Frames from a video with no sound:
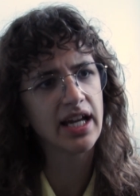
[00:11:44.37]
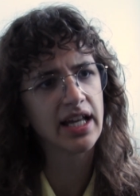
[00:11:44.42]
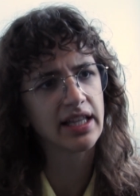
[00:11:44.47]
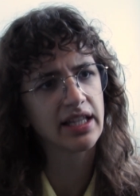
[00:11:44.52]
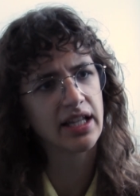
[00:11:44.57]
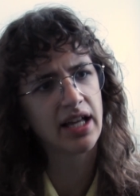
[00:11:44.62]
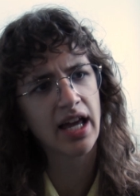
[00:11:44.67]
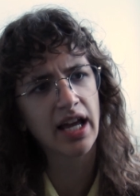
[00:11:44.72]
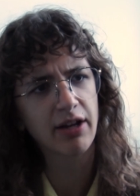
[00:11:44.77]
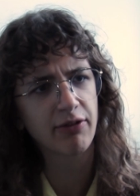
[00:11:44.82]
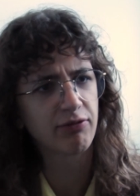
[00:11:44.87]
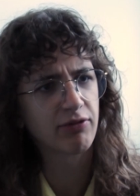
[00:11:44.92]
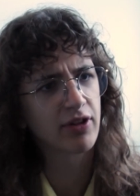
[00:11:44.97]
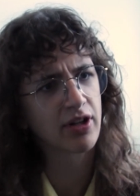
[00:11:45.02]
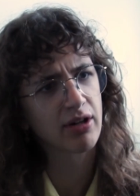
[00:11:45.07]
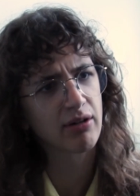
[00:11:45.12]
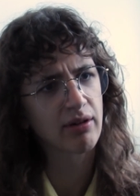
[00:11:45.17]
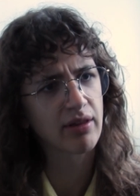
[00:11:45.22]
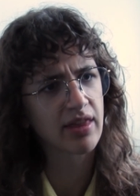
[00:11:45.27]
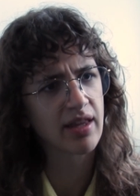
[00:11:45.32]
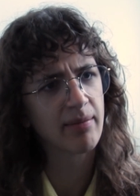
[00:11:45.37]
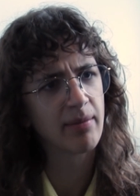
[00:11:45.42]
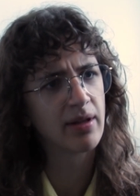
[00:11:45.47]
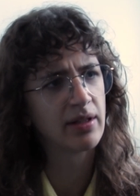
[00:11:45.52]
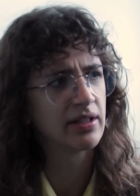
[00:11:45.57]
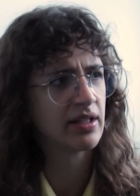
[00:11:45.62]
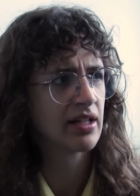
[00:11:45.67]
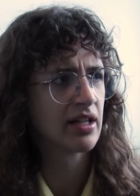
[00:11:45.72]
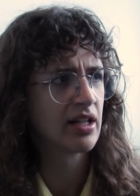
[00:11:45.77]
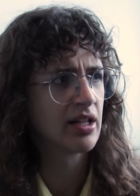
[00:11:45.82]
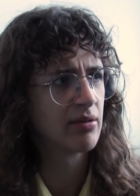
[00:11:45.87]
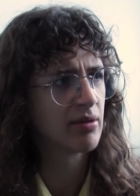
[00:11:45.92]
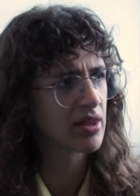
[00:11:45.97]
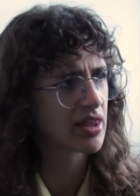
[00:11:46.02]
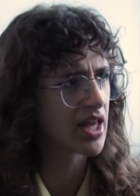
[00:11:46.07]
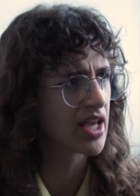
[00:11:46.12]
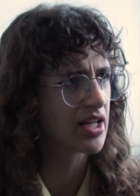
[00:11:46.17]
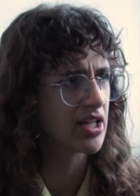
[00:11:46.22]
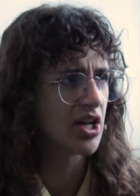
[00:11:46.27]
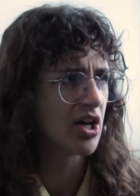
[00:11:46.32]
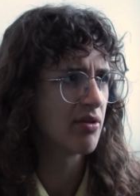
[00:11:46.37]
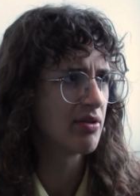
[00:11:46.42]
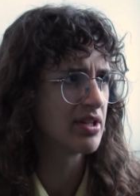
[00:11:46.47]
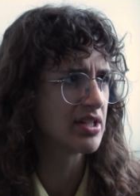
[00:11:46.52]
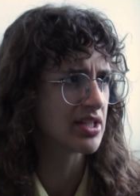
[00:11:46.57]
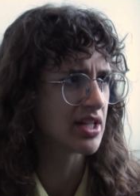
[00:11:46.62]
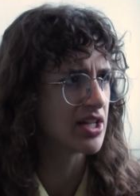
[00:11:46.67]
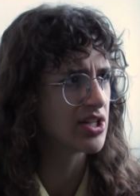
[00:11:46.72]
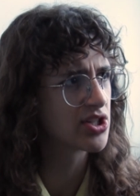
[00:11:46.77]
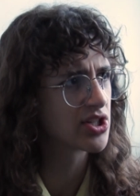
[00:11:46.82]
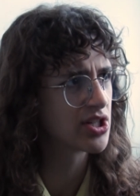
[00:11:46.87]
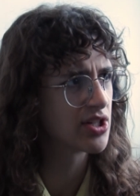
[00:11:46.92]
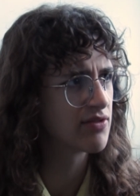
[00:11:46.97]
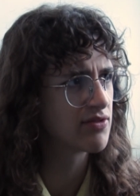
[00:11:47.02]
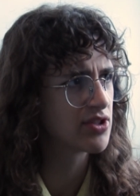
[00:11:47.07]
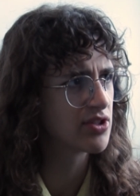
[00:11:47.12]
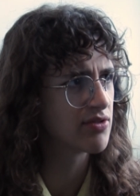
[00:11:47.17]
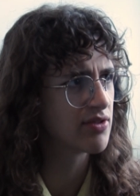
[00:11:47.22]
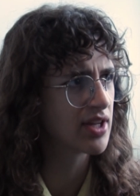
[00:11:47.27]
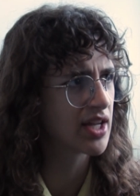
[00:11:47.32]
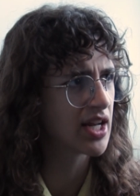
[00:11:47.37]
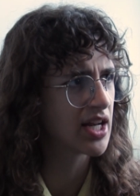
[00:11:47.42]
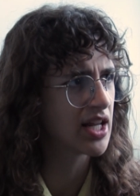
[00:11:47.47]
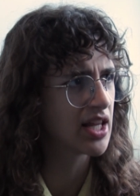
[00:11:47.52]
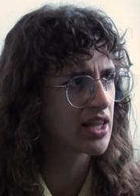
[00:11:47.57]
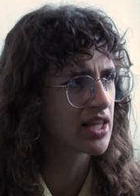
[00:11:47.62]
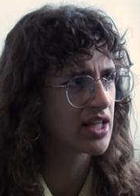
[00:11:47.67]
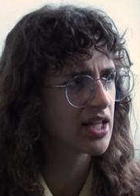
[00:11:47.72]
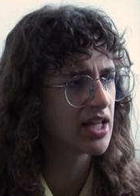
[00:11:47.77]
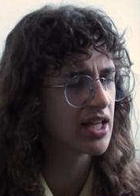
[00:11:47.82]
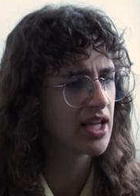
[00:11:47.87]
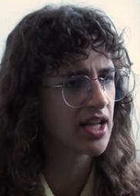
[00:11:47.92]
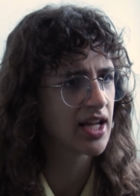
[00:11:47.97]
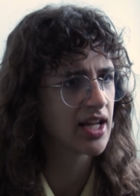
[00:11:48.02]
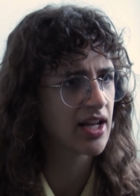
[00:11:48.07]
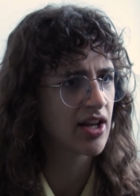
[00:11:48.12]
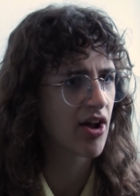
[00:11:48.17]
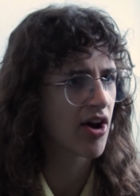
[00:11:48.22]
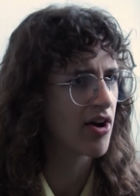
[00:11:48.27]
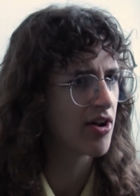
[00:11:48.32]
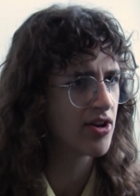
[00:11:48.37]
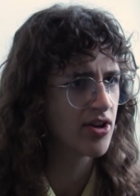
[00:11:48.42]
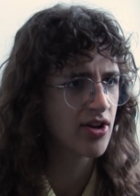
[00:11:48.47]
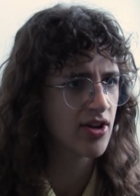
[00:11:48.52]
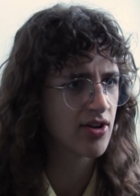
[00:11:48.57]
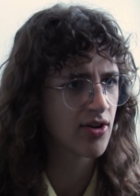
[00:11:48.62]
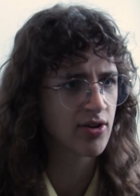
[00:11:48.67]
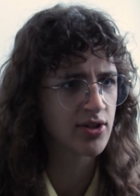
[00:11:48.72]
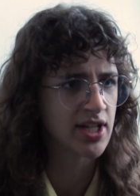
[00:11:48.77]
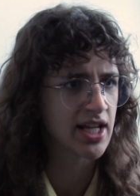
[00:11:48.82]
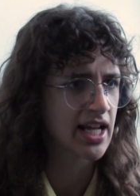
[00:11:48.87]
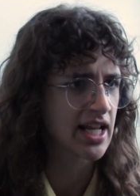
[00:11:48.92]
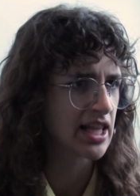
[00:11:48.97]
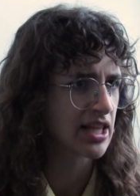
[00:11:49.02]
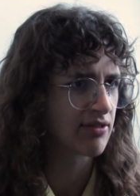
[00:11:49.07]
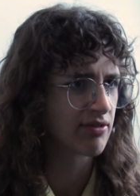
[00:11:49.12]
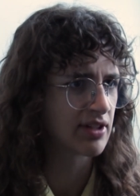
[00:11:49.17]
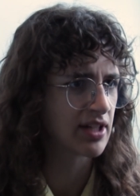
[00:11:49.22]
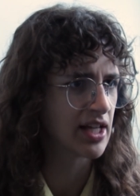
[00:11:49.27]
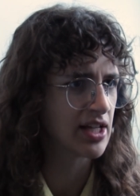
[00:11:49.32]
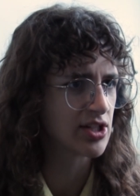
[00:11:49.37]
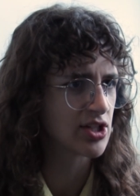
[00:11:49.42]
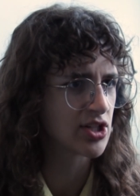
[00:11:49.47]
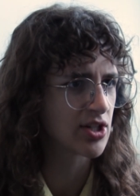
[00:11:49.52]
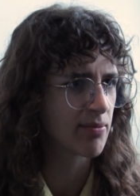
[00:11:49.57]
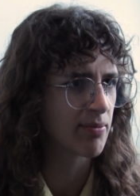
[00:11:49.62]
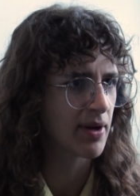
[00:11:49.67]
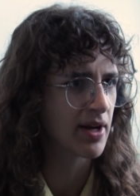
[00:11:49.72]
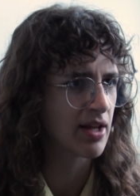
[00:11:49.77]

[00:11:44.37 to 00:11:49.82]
and like flirt with them a little with like no intention of doing anything and not or taking the relationship